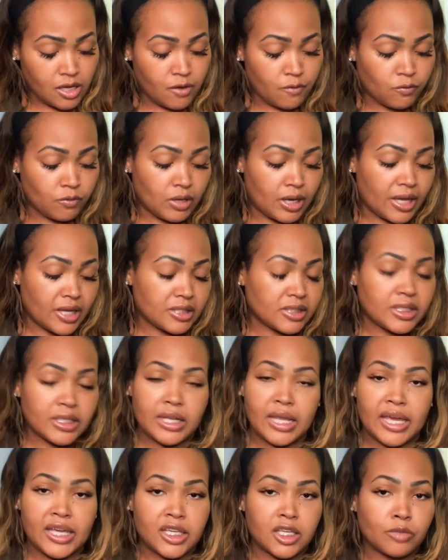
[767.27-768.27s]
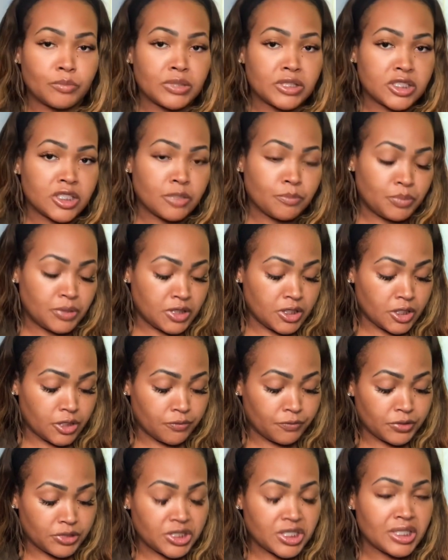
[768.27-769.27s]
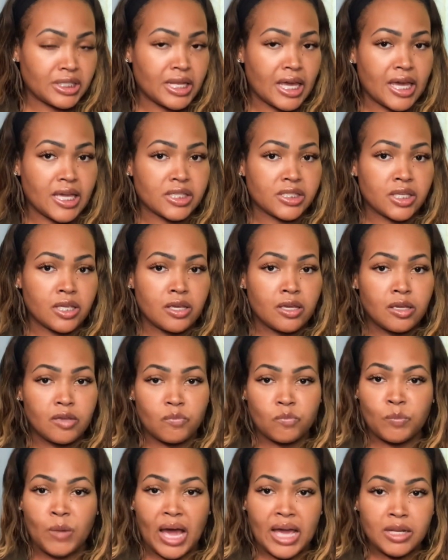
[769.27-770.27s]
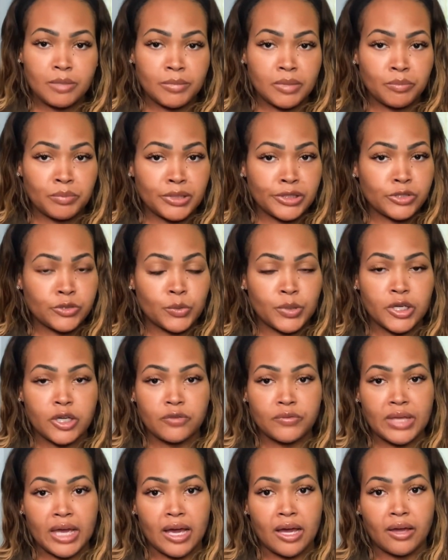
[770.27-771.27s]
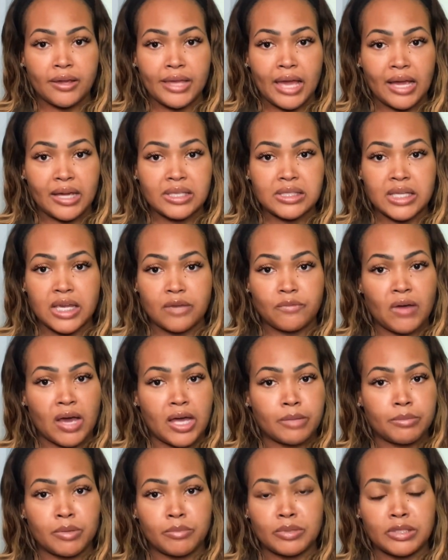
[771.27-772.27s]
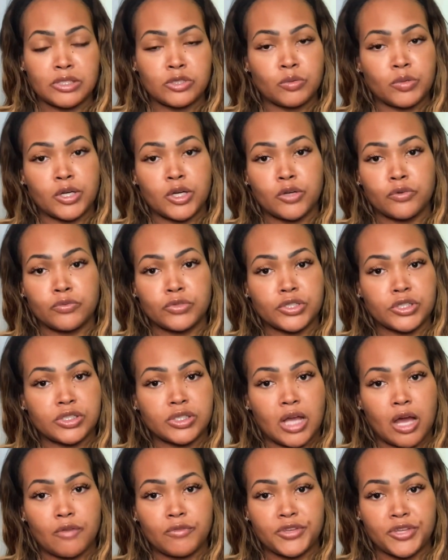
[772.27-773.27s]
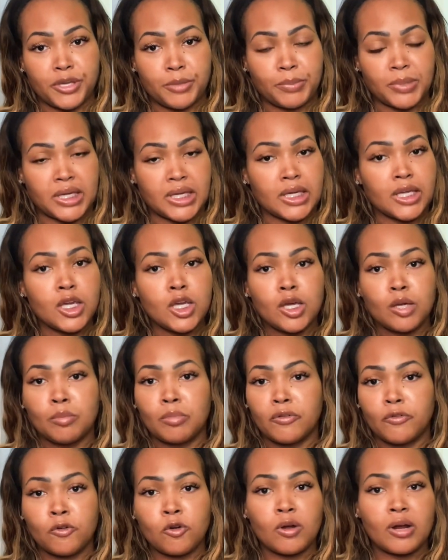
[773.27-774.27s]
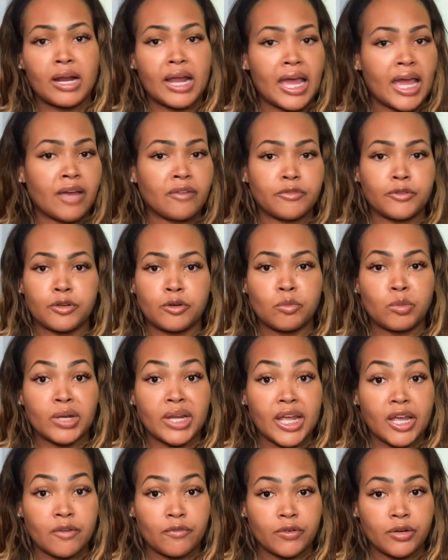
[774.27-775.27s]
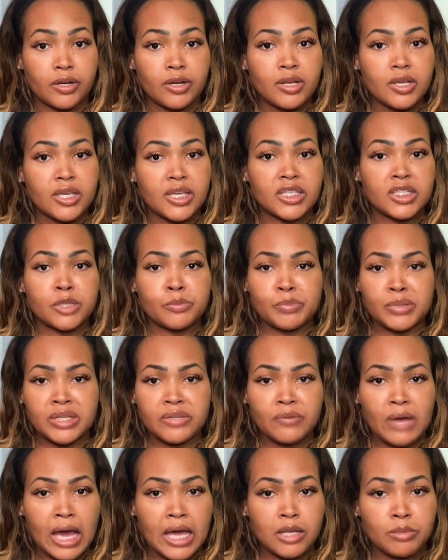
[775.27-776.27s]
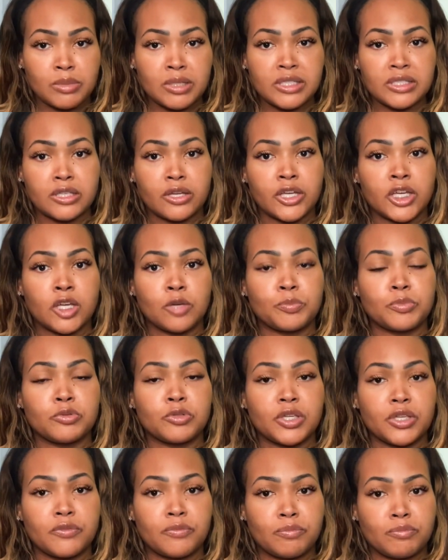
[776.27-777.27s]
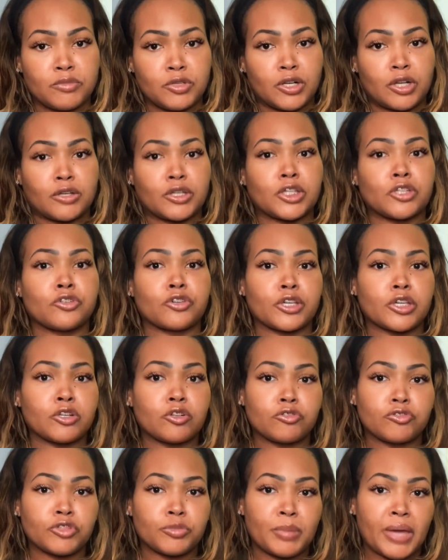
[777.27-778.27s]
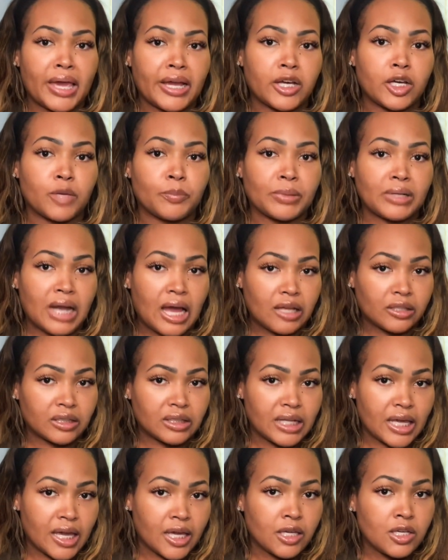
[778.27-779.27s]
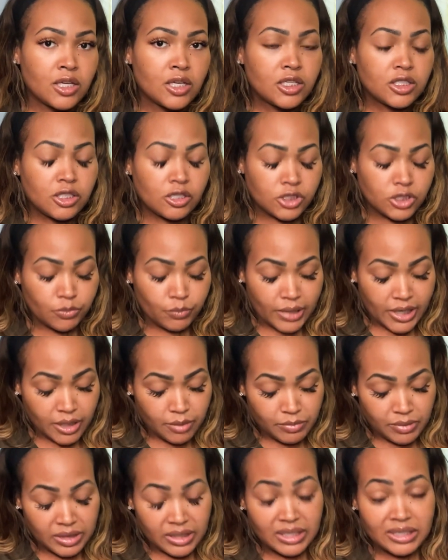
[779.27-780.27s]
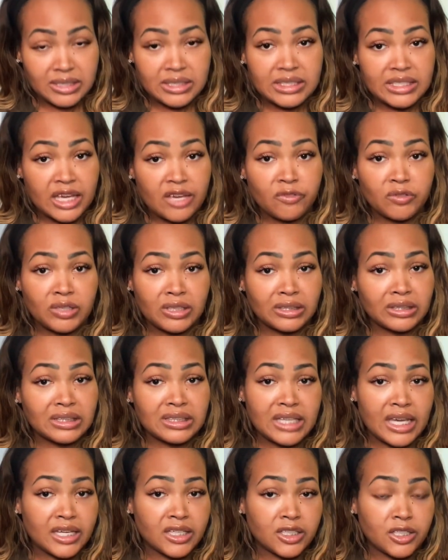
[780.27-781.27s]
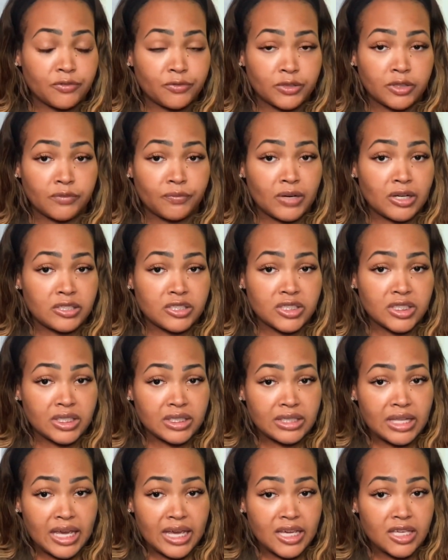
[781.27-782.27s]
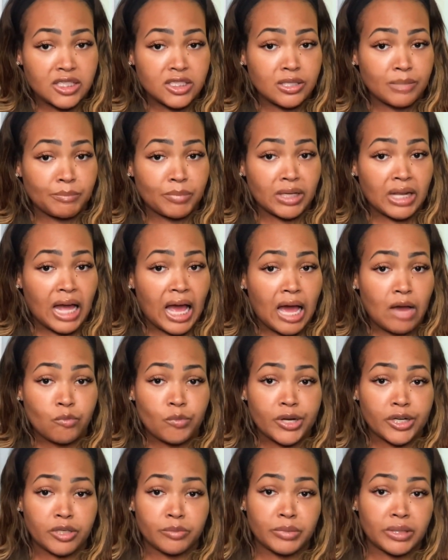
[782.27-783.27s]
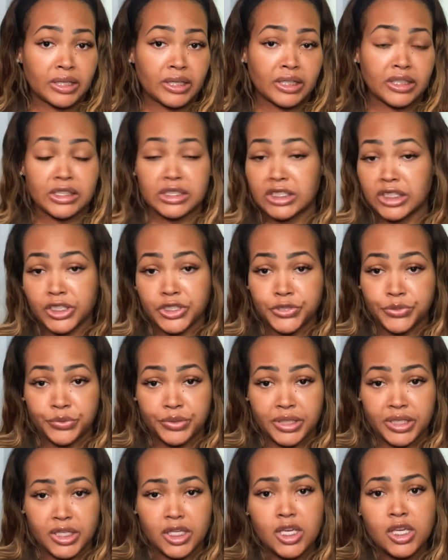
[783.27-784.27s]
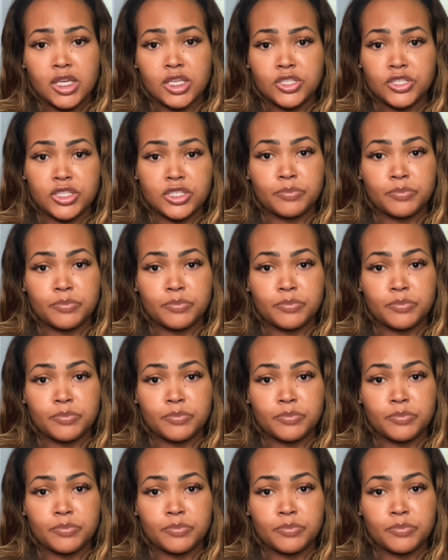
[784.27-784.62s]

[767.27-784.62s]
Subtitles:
at 10 a.m. and 10 p.m. for 10 days. Vitamin B12, y'all can take vitamin B12 just off GP. Before, after, whatever. It's a B vitamin. It's going to help you get your energy back up and all of that. So she recommends definitely taking it for the first 10 days, but I recommend continuing it, just